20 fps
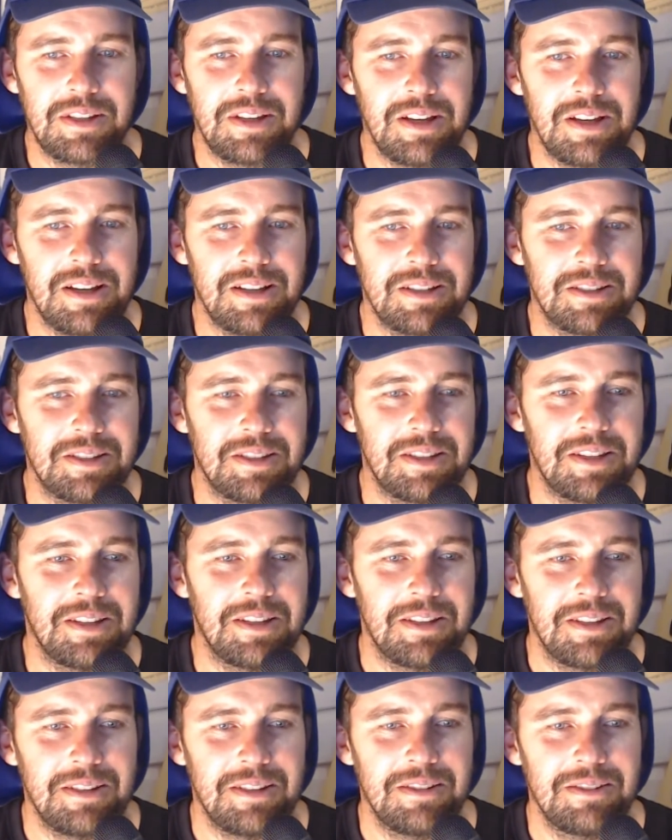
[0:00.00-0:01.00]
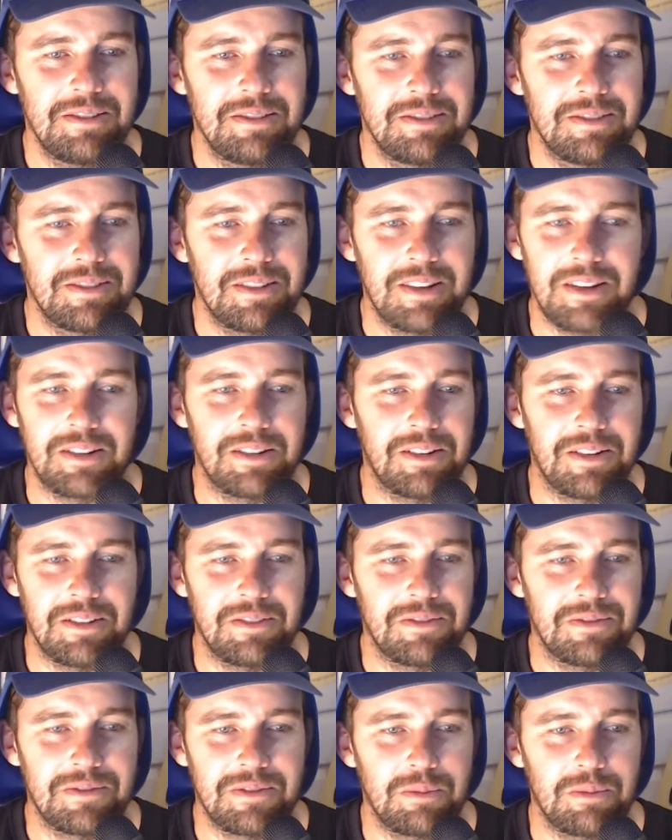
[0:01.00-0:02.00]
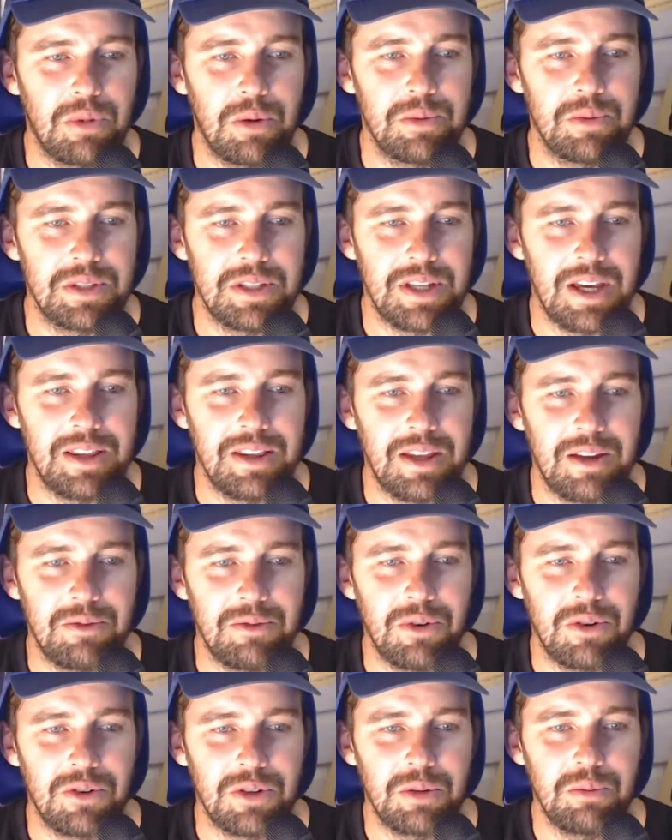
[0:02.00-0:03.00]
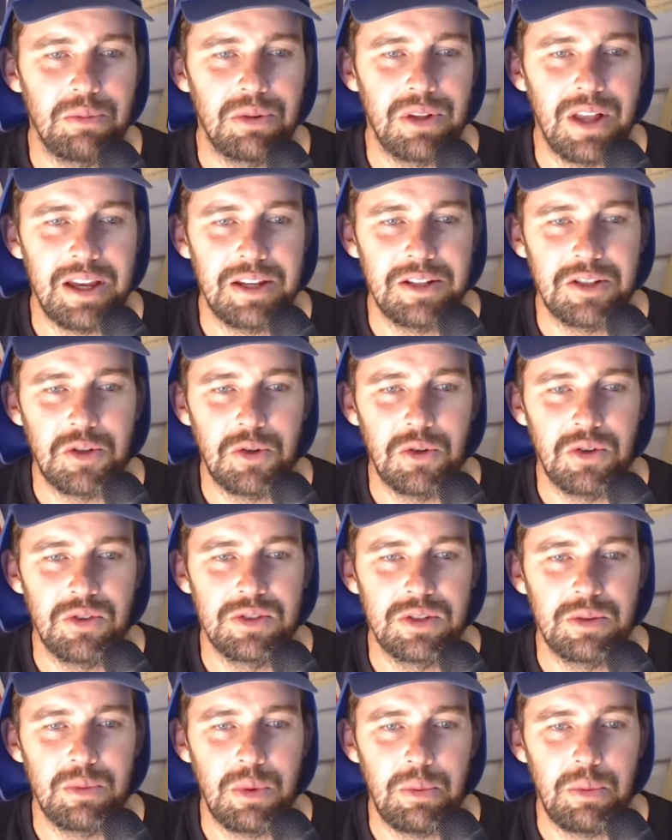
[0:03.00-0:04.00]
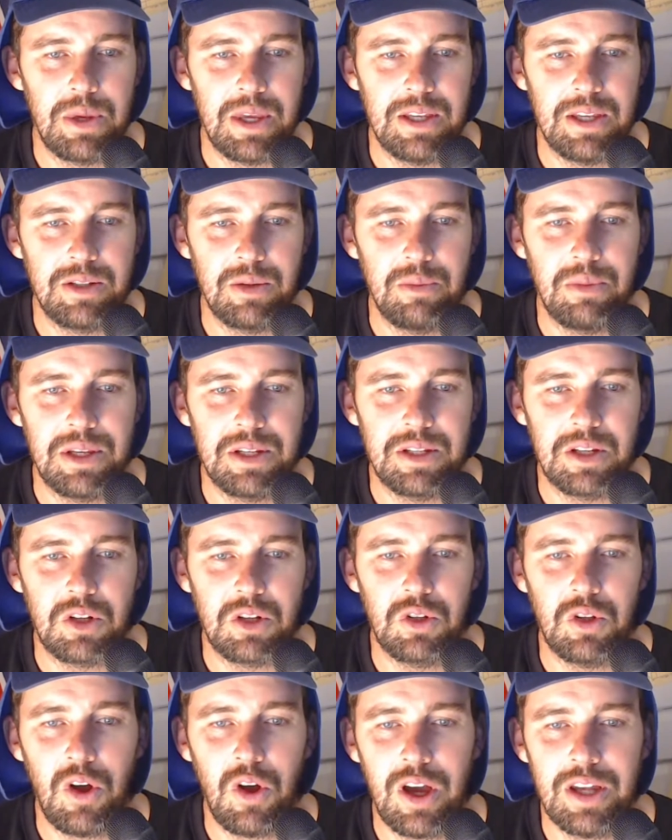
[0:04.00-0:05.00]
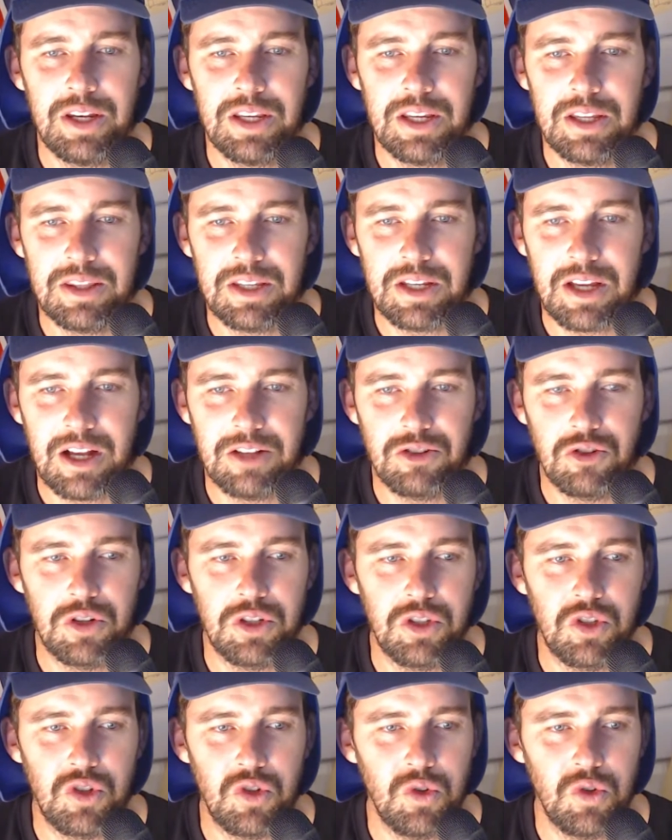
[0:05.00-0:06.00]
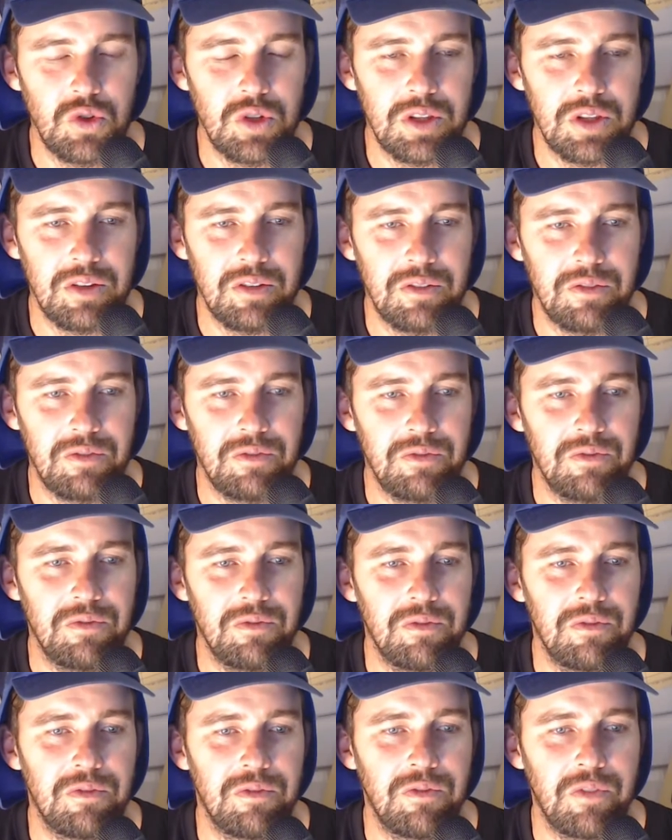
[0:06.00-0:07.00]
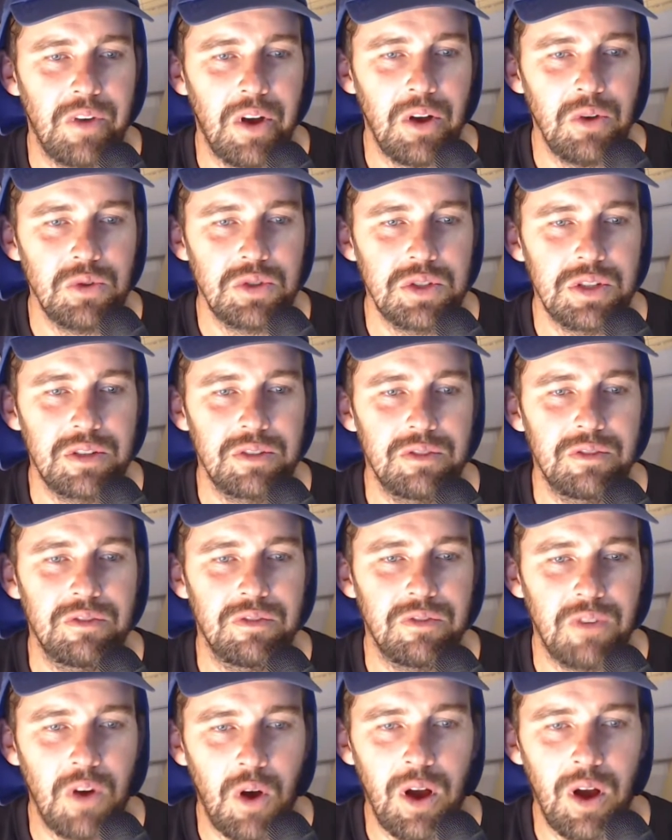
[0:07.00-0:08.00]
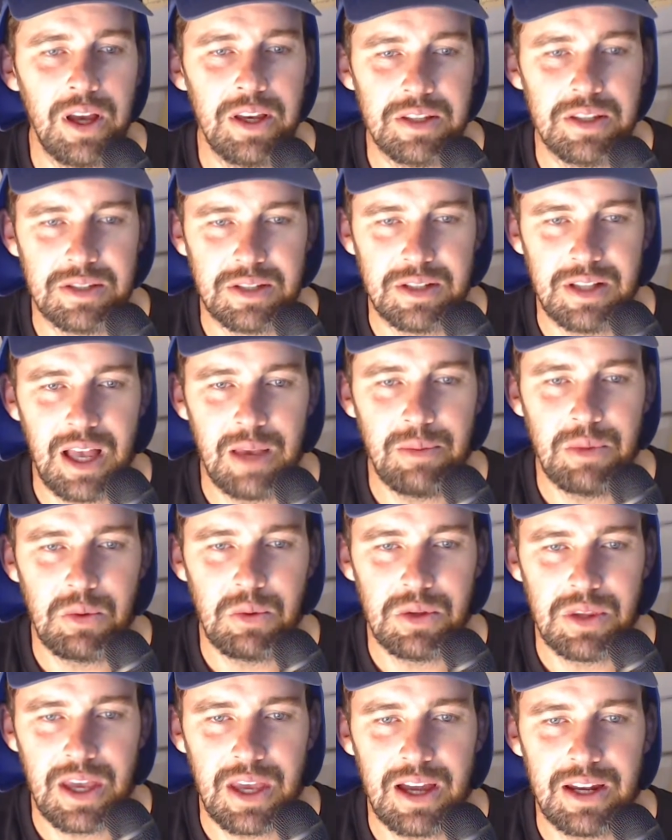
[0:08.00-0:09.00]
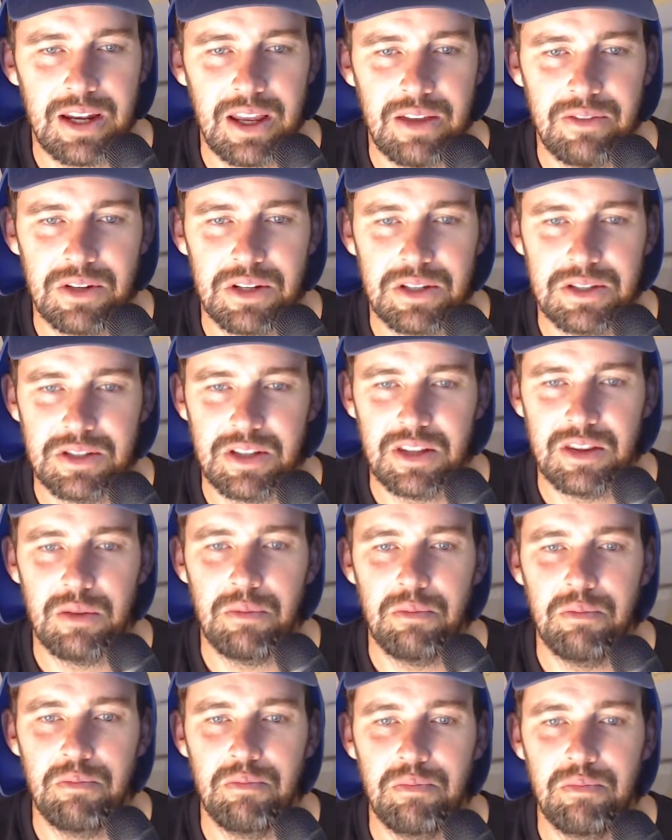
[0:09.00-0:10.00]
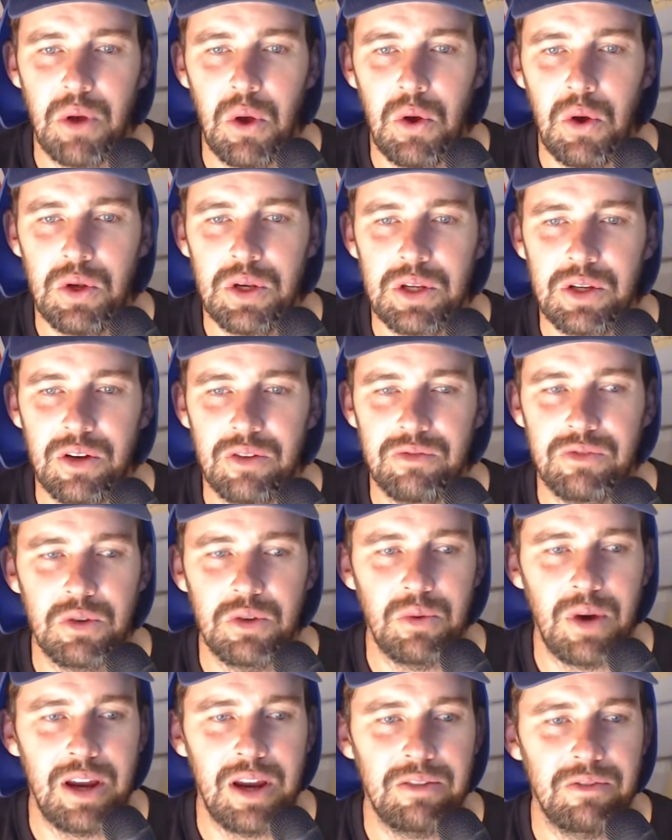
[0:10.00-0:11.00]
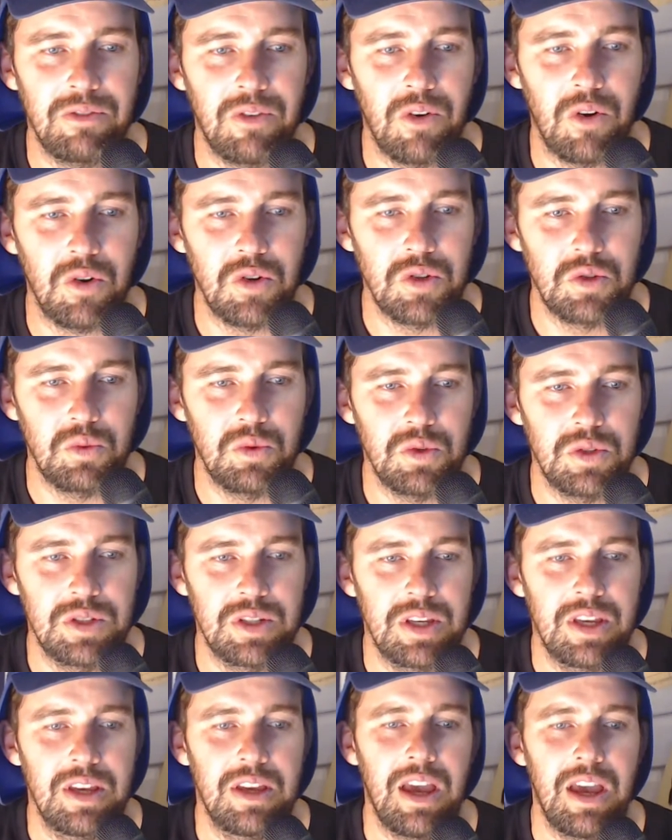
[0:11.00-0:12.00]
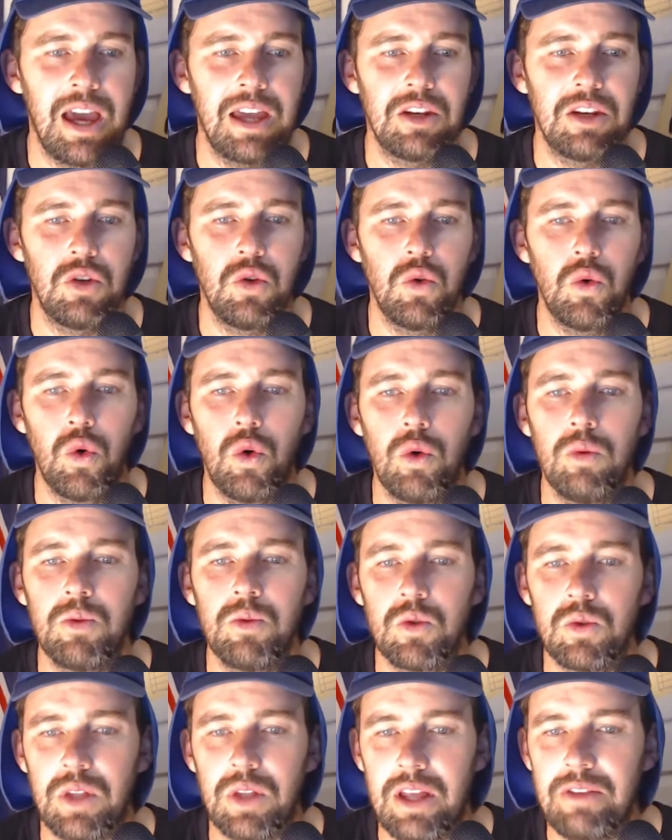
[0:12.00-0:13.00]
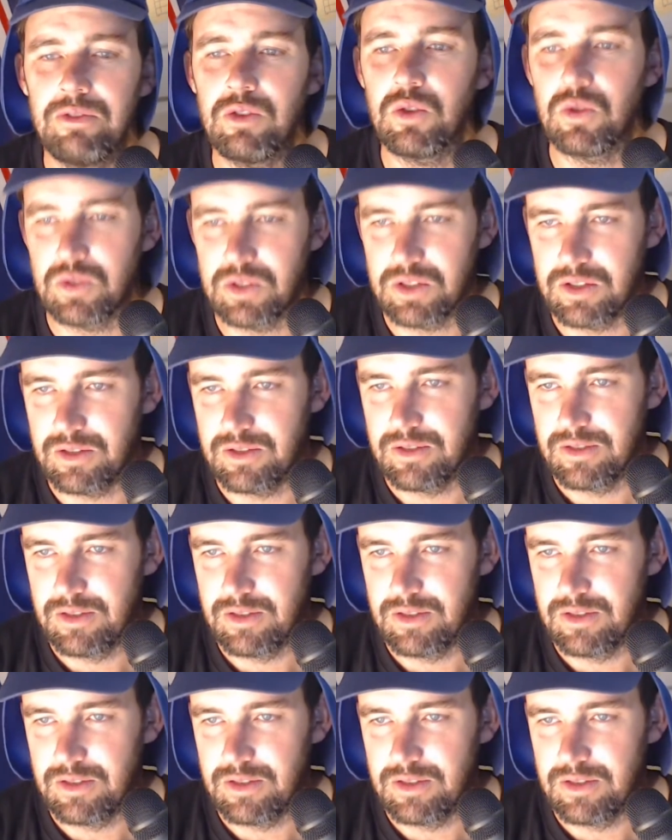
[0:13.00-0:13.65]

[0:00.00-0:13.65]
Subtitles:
Garcia, I'm probably saying that wrong, complained tourism appeared to be declining in the country due to the false fires, claiming without evidence that the burning of the rainforest was at normal levels.